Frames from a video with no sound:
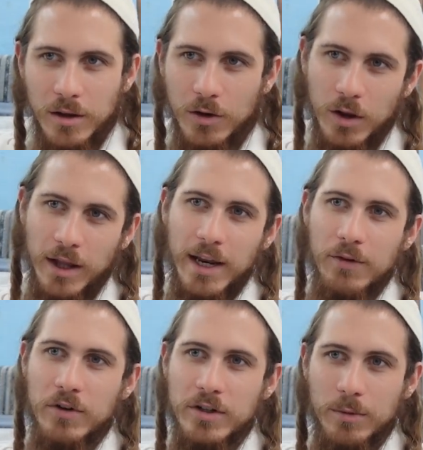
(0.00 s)
called a
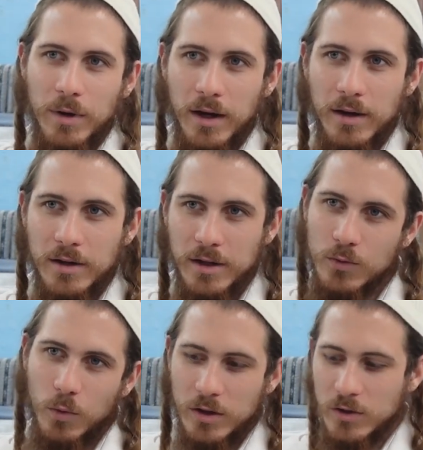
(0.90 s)
nefesh haba'ah. It's
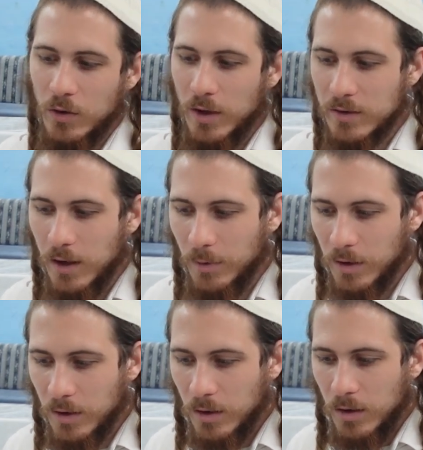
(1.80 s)
one soul that's coming.
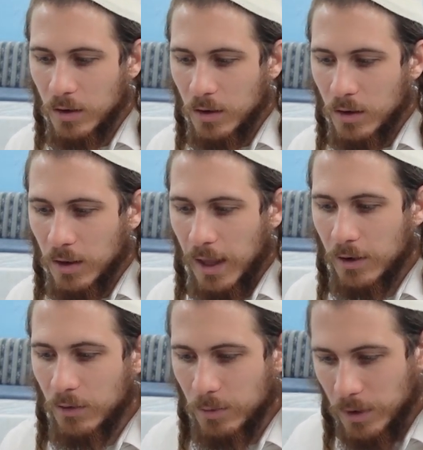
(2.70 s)
Like
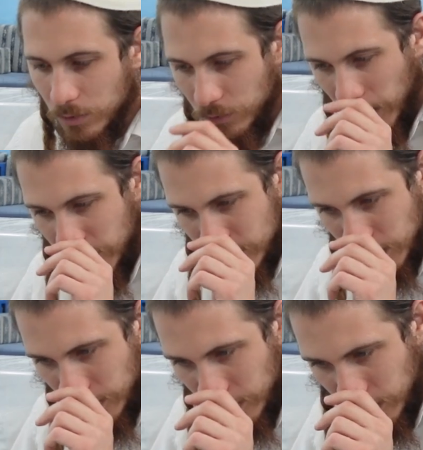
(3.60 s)
Rabbeinu writes
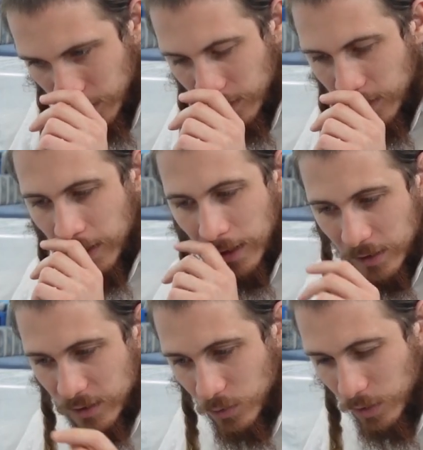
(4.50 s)
there, in
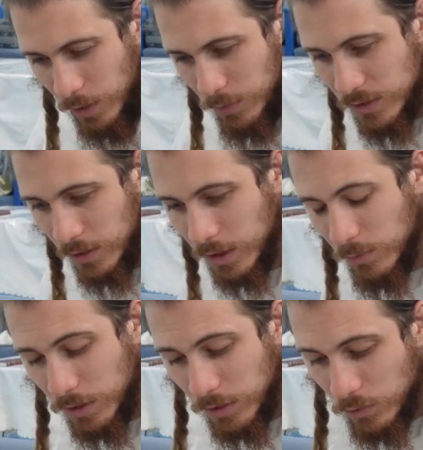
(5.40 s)
this Torah that we started
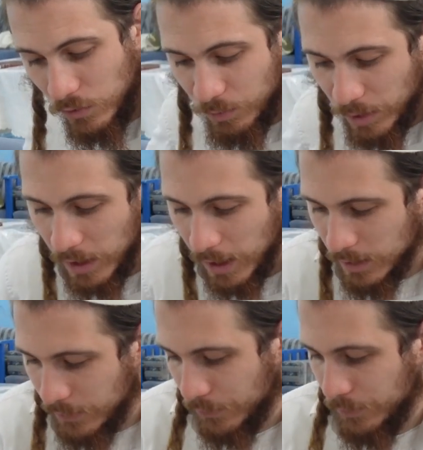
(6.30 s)
with, Kuf Pei
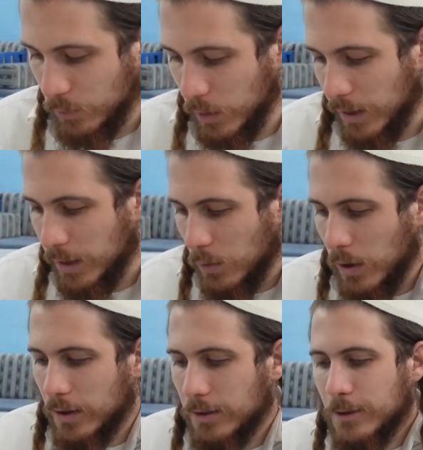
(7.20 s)
Aleph,
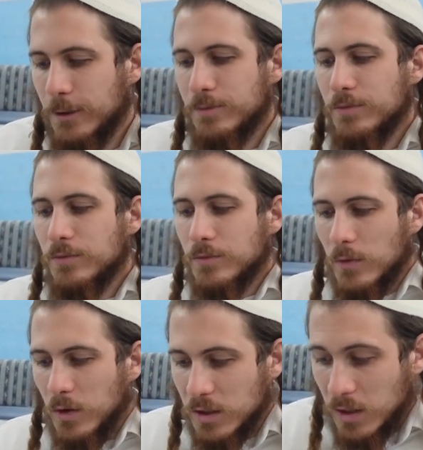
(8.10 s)
181,
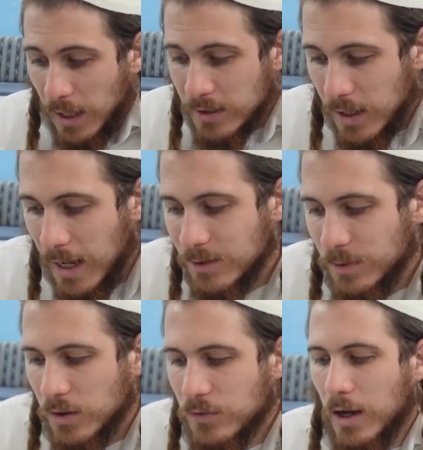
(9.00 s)
that's the
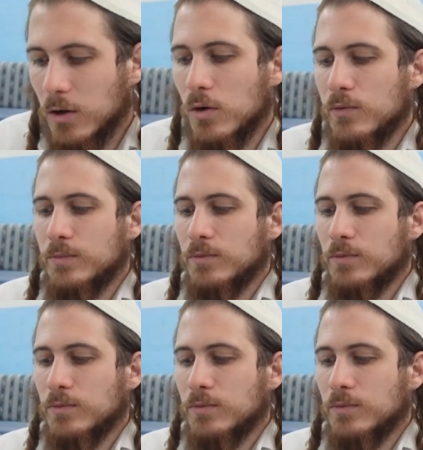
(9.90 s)
aspect of Yaakov,